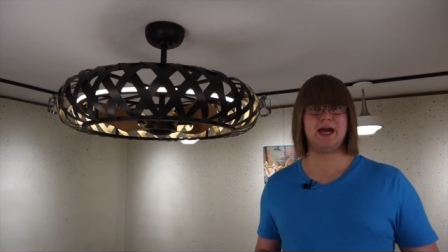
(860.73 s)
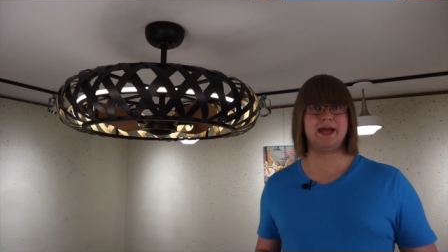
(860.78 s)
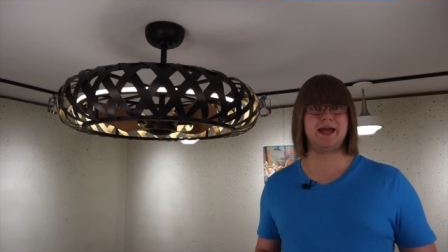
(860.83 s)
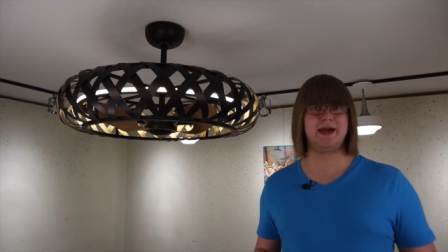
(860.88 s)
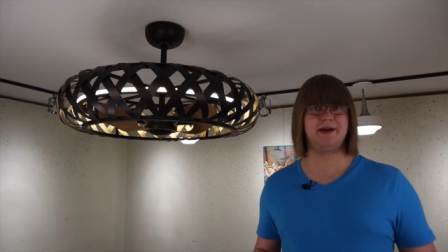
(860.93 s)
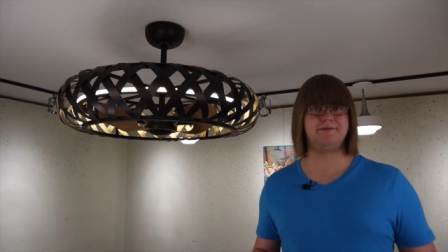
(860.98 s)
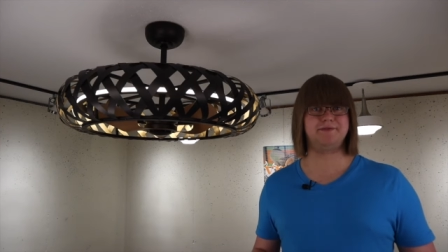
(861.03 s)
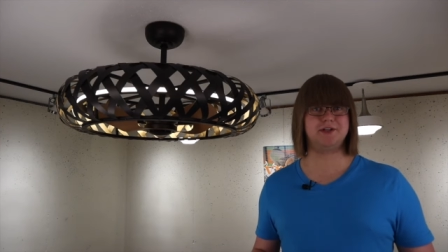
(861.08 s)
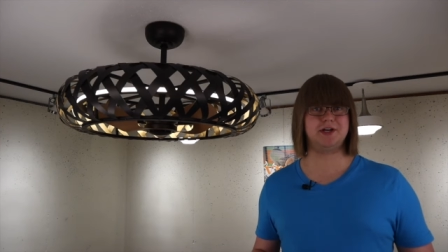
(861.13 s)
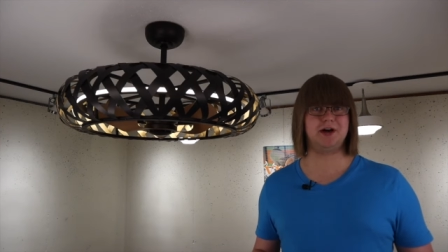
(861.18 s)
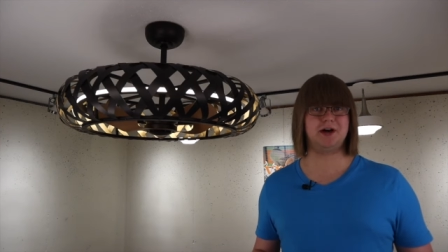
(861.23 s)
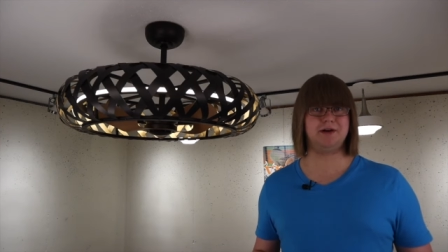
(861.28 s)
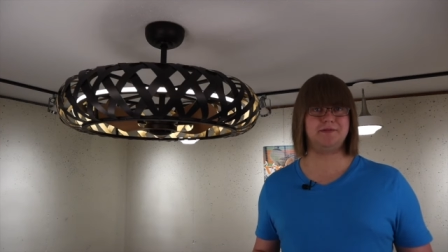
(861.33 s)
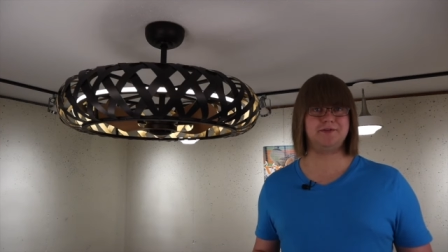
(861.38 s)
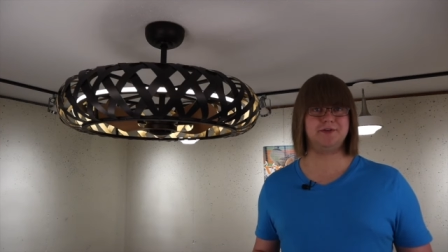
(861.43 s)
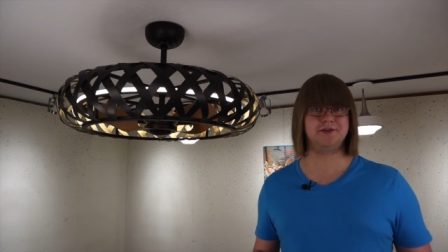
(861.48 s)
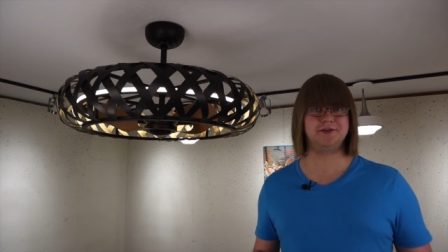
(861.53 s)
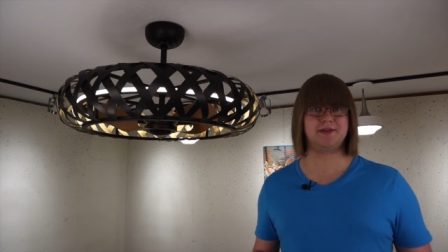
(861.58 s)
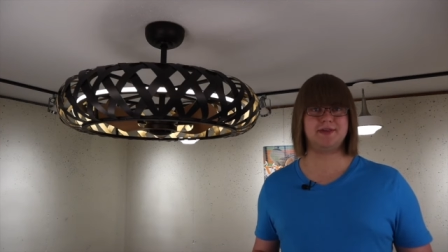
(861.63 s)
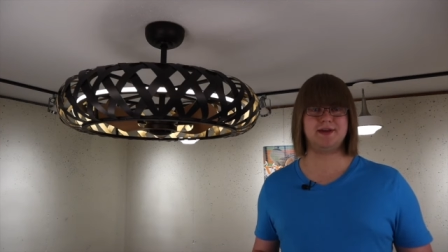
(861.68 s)
I have to
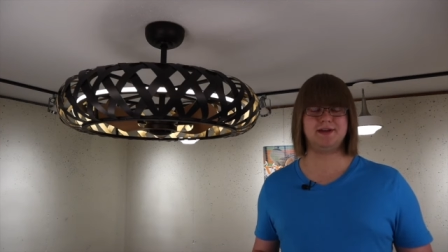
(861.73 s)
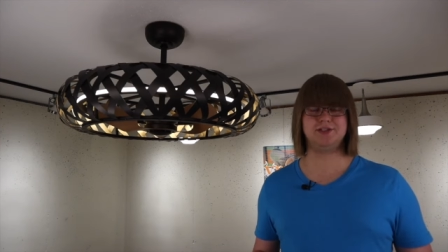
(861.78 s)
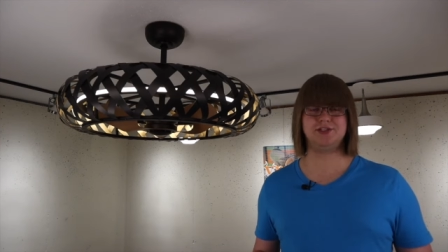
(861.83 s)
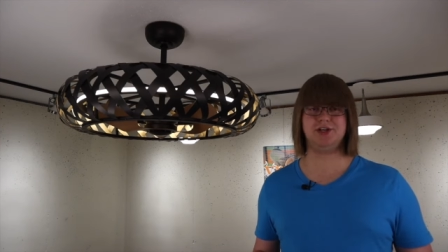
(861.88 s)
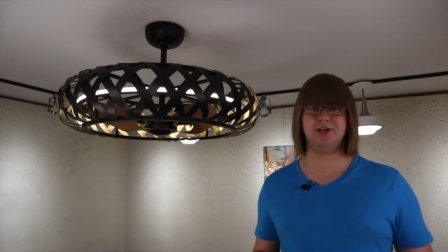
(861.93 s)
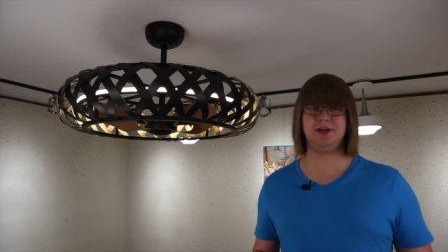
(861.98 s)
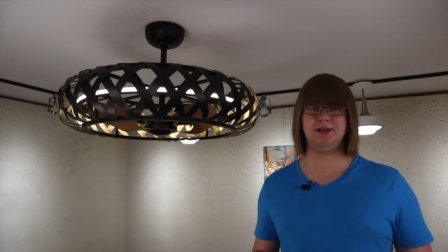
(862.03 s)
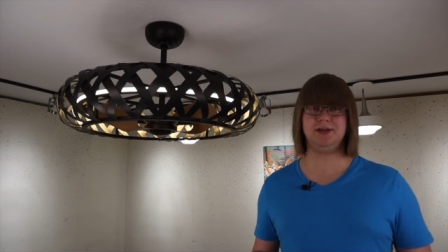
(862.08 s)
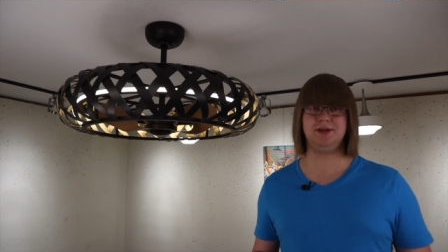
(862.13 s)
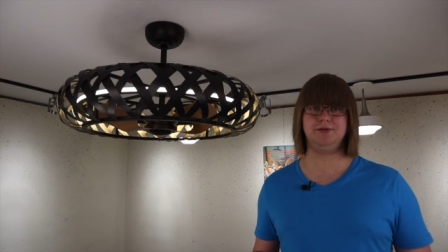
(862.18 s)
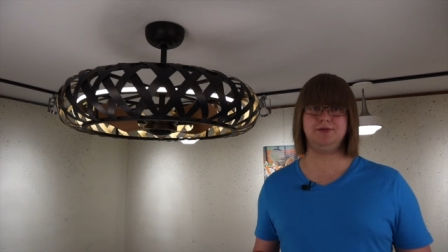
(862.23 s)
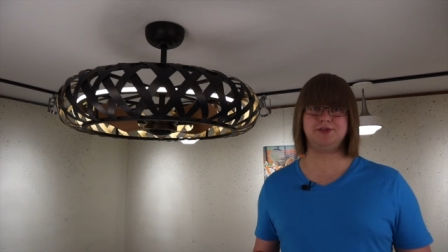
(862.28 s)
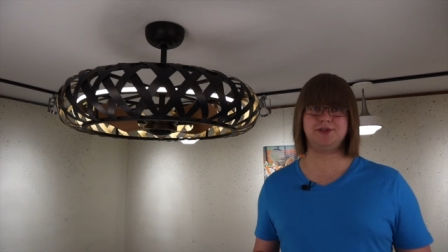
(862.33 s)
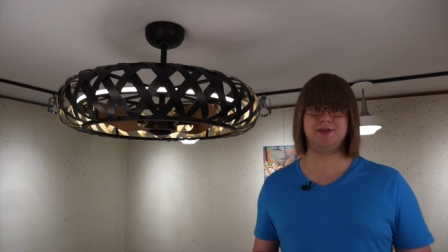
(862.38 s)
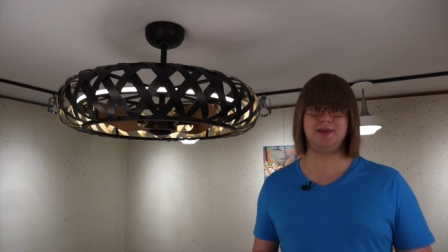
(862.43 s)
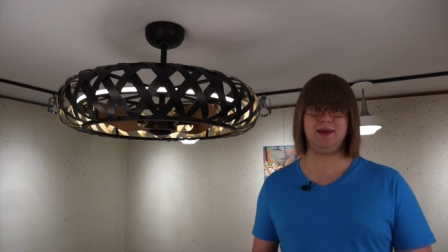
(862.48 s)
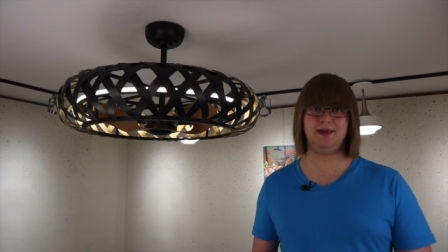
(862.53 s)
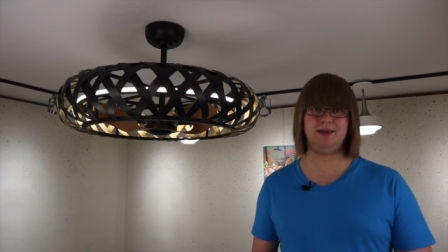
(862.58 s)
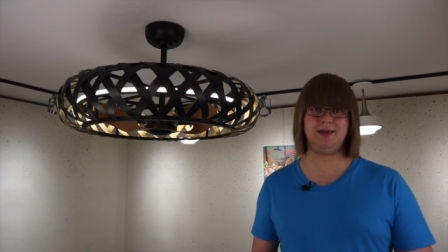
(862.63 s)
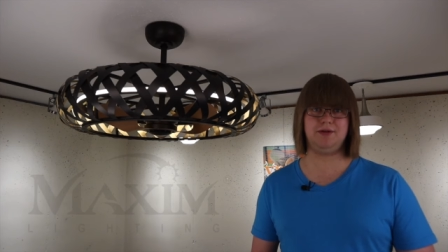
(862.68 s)
offer such a huge
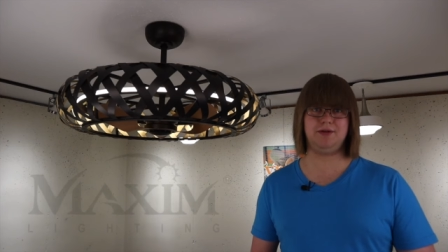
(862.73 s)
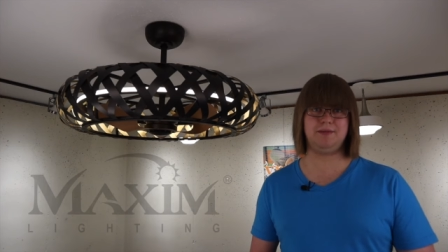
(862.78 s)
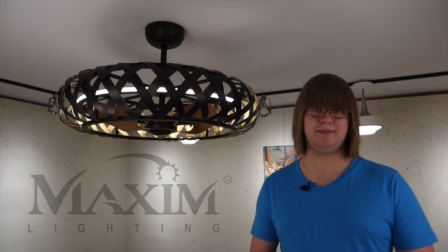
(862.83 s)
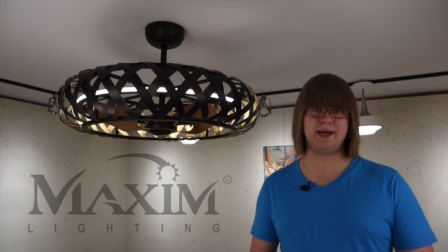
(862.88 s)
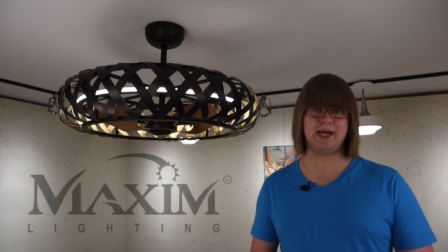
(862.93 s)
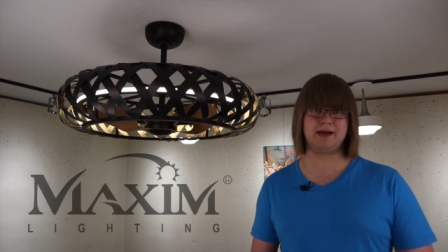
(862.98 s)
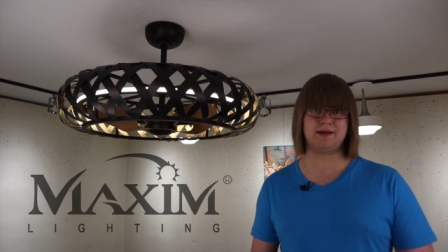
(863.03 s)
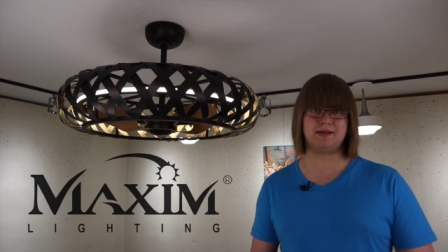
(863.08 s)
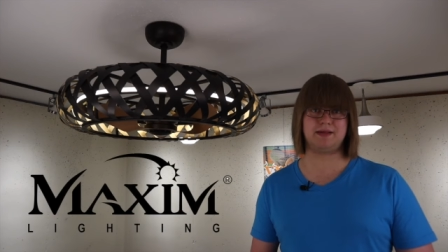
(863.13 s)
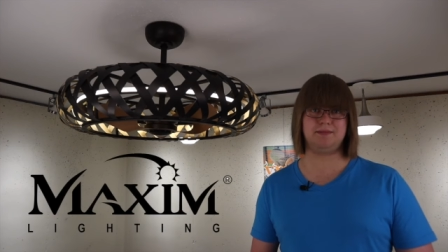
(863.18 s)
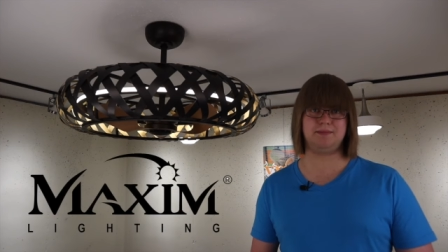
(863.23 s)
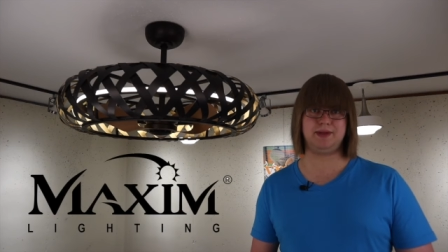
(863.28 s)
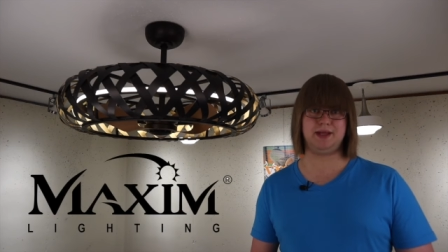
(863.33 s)
thank you to Maxim